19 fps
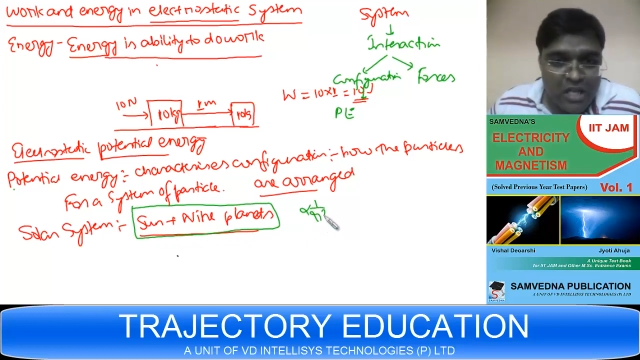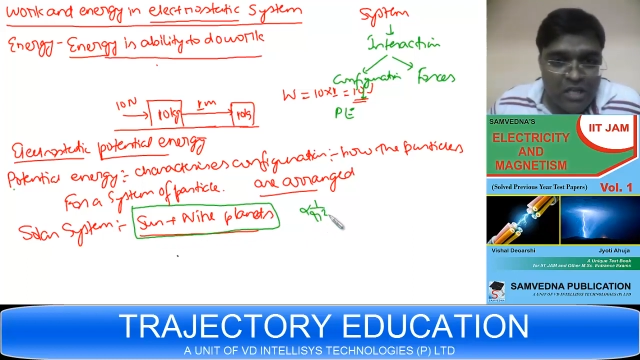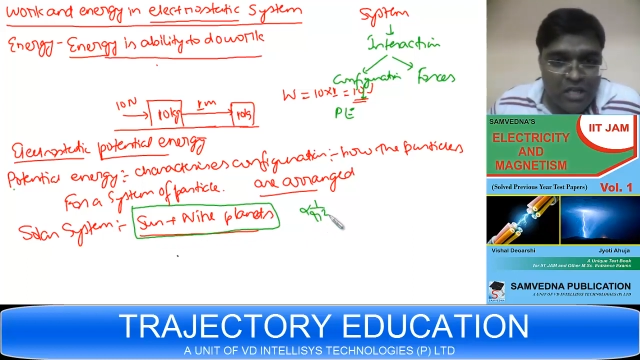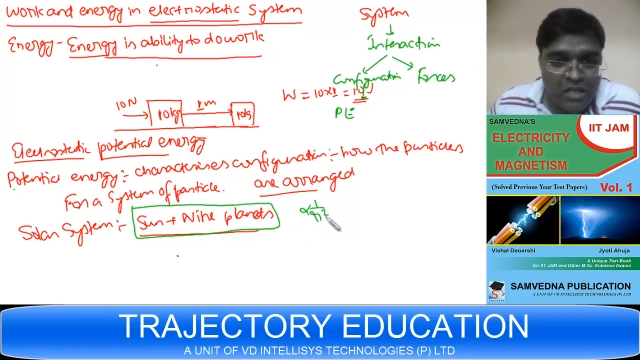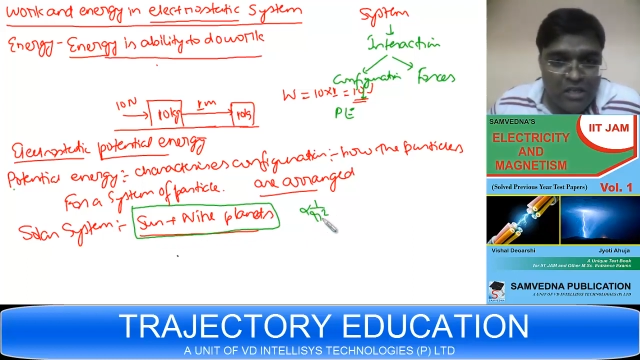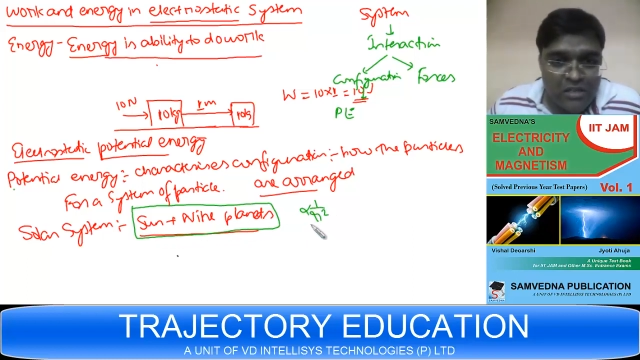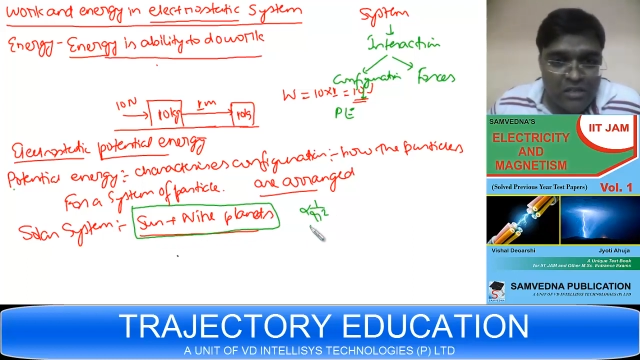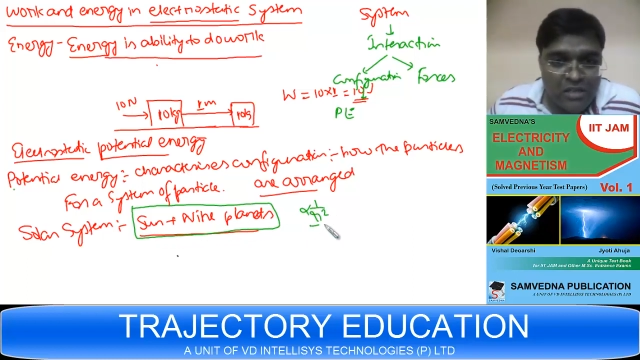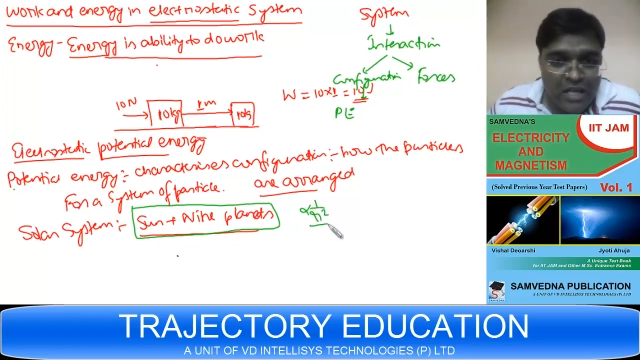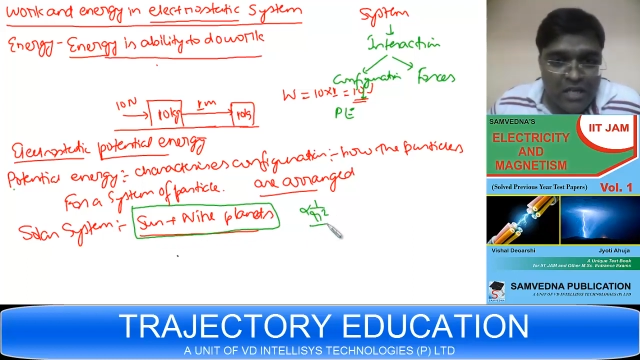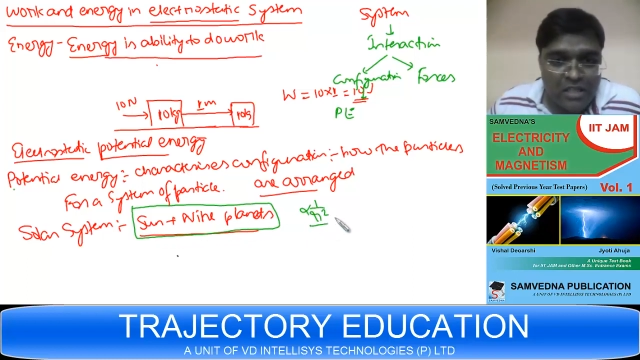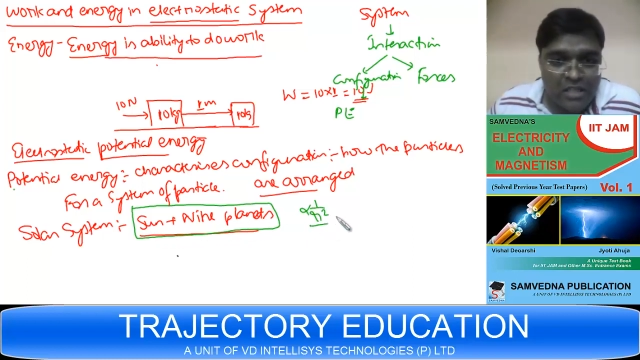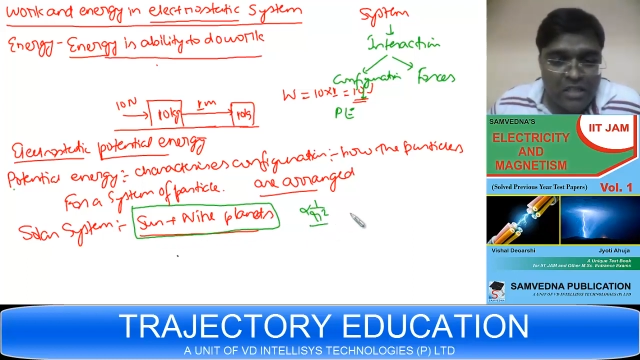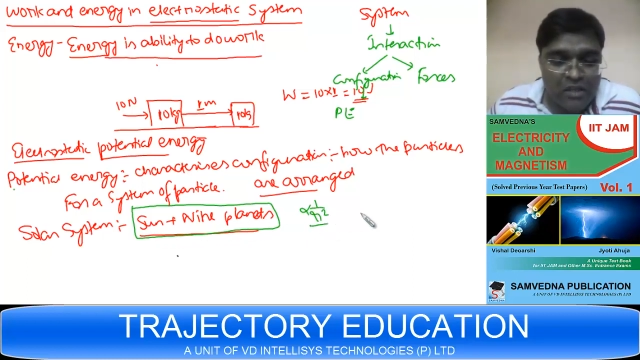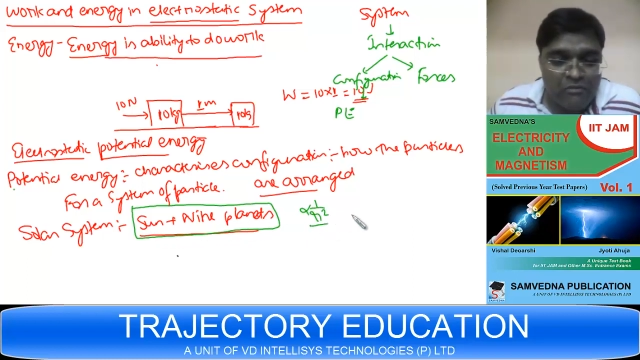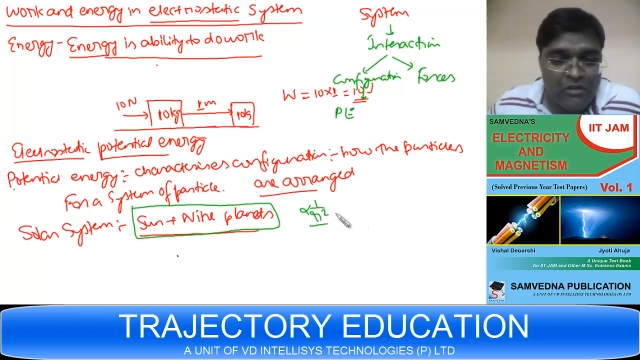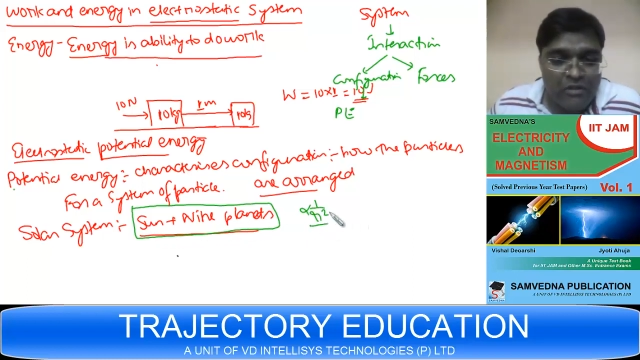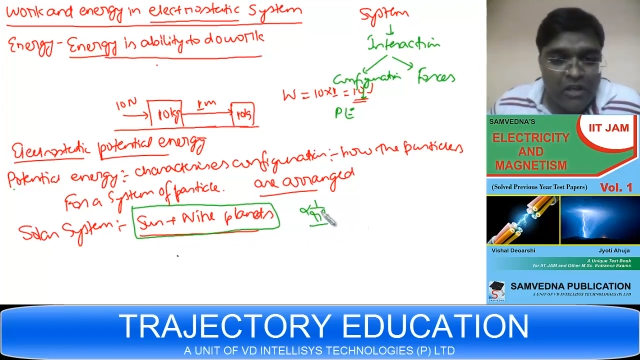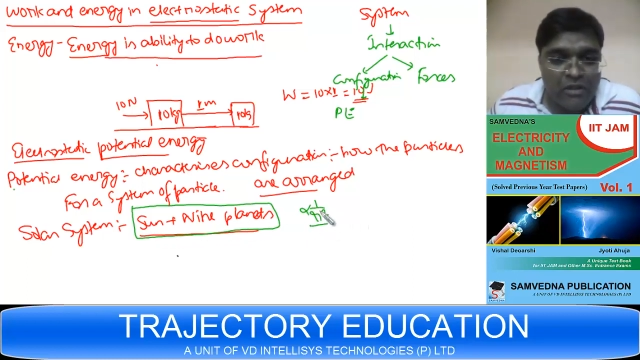They are
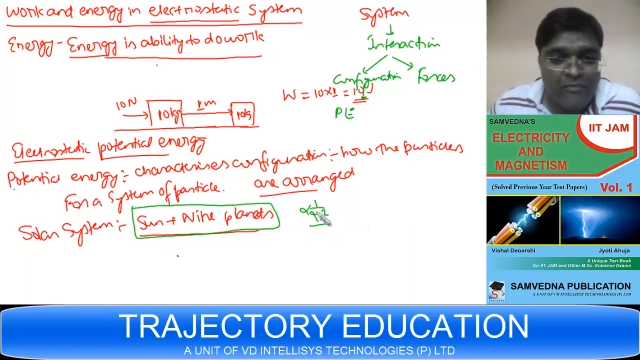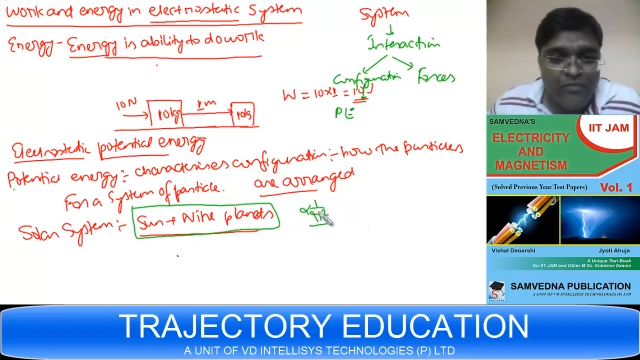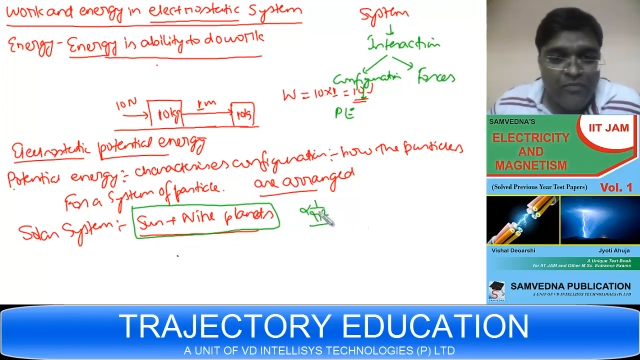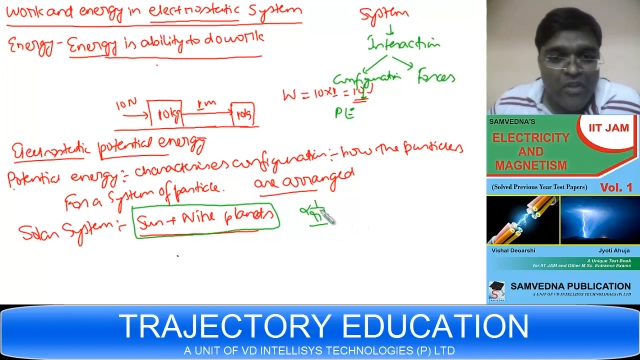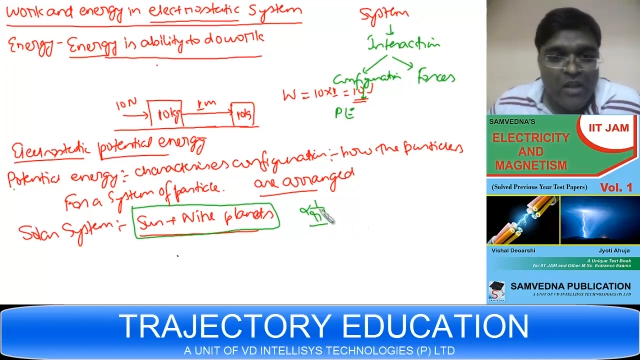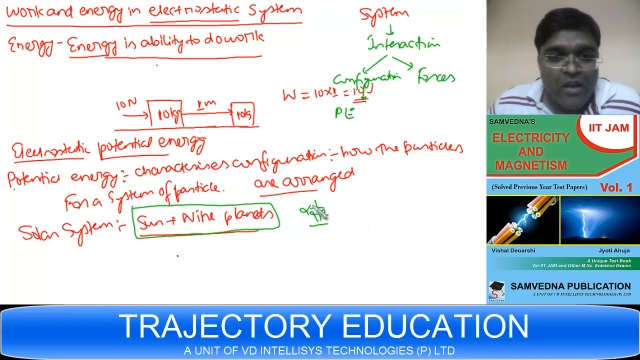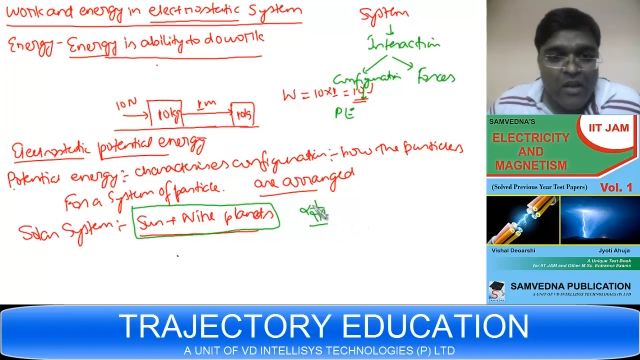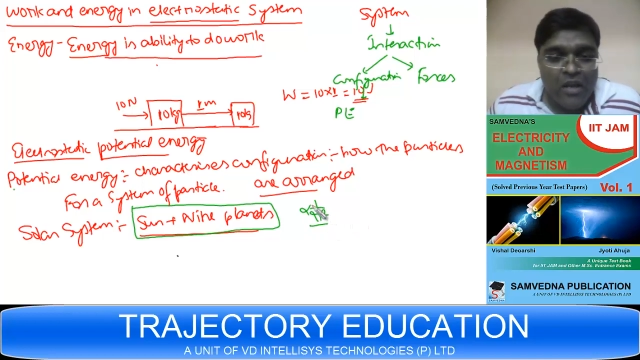interacting via